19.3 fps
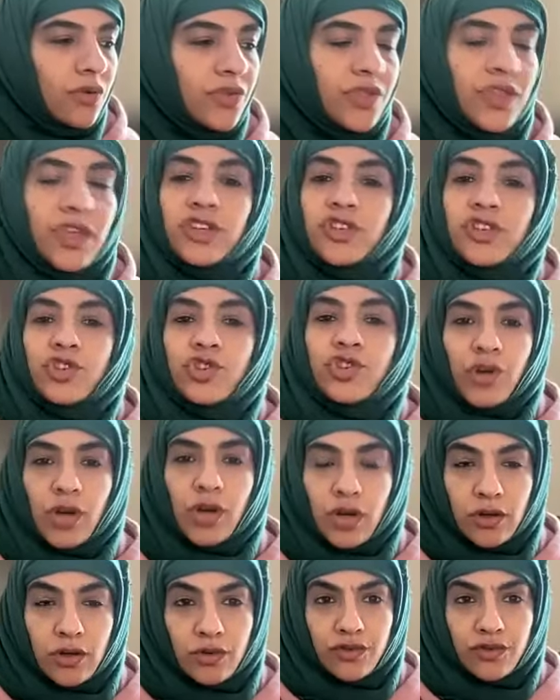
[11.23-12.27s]
their
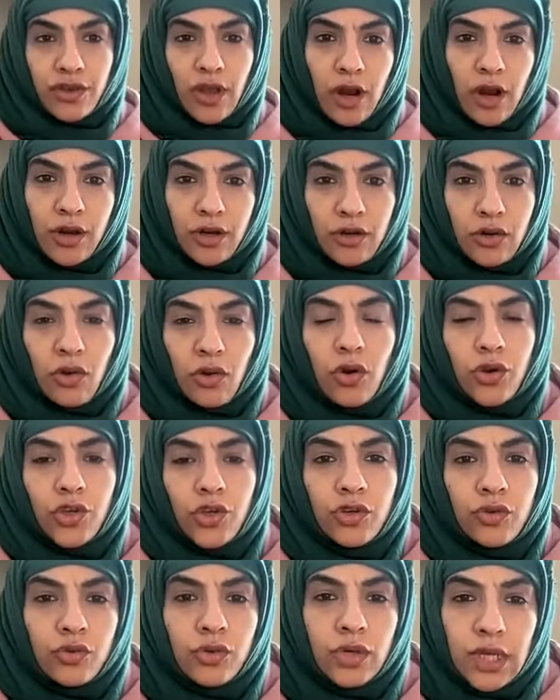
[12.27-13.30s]
struggles are not
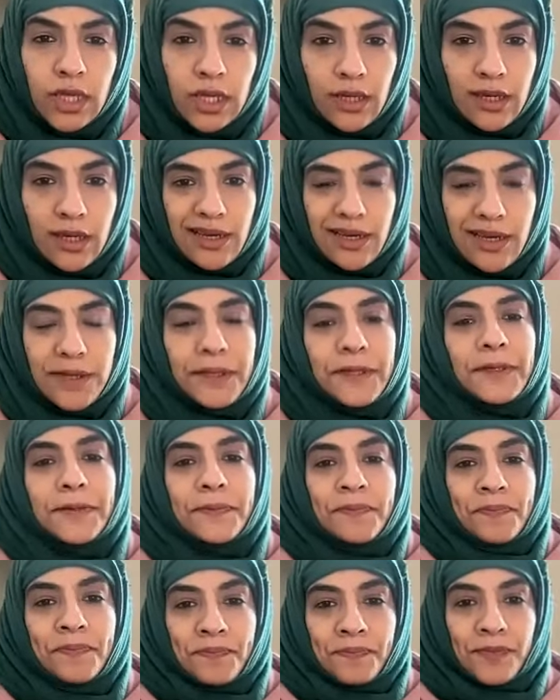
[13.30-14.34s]
unique,
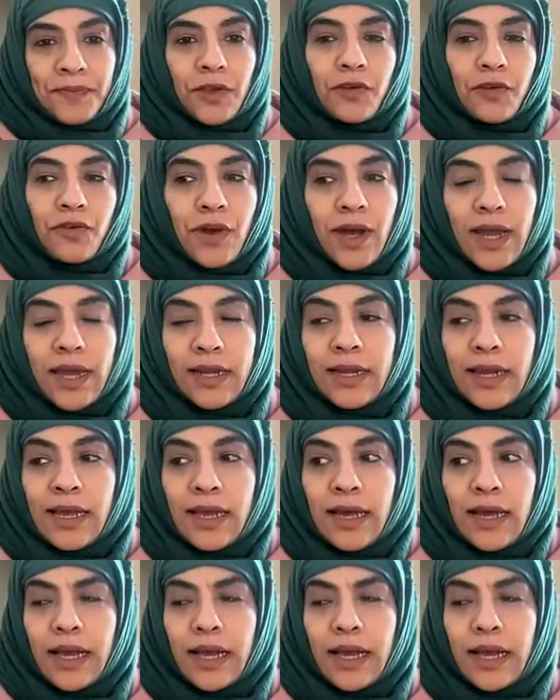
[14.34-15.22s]
right?